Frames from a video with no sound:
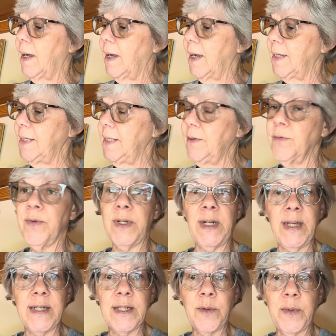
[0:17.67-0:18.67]
I didn't
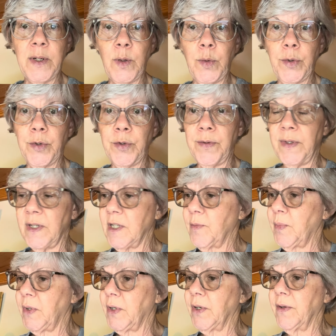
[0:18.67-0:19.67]
realize when I ordered this
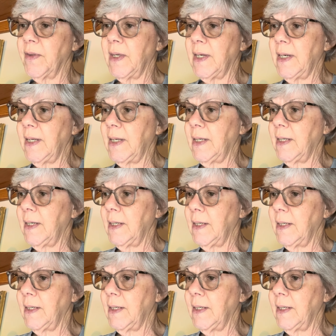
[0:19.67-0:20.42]
book that it